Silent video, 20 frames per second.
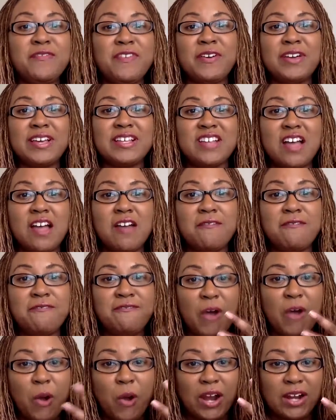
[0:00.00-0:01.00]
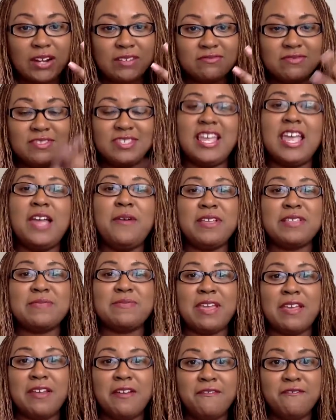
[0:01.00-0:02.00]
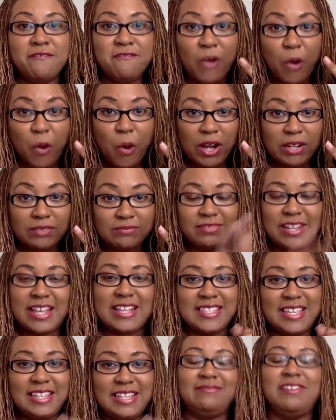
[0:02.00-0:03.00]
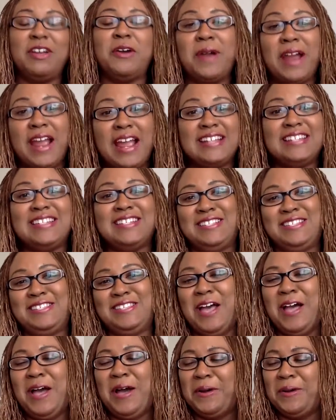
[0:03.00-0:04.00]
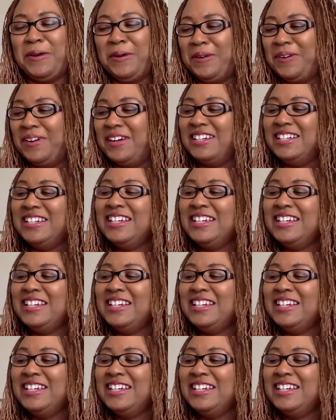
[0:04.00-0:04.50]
to focus on 4. Say it with me, 4. That's it. All right. So